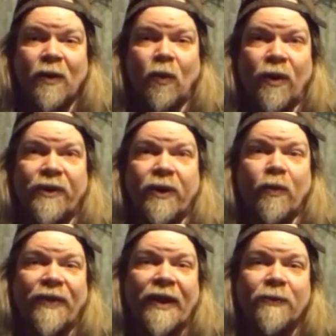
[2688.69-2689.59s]
wondering
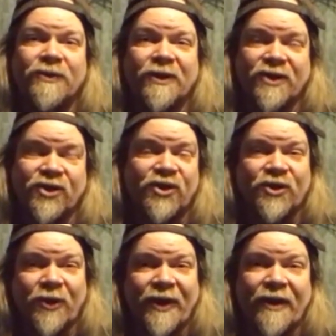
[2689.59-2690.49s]
when that was because she
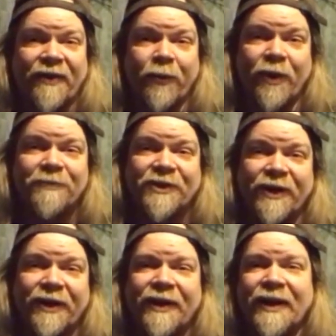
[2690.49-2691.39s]
saw that on their website.